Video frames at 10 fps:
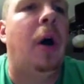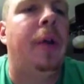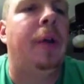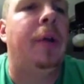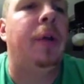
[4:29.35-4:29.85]

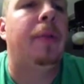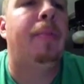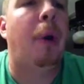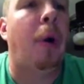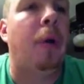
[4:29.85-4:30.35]
other
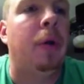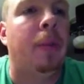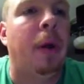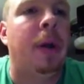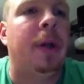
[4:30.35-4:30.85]
polar
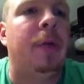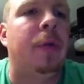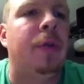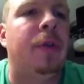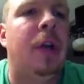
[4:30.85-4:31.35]

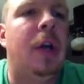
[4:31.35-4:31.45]
molecules.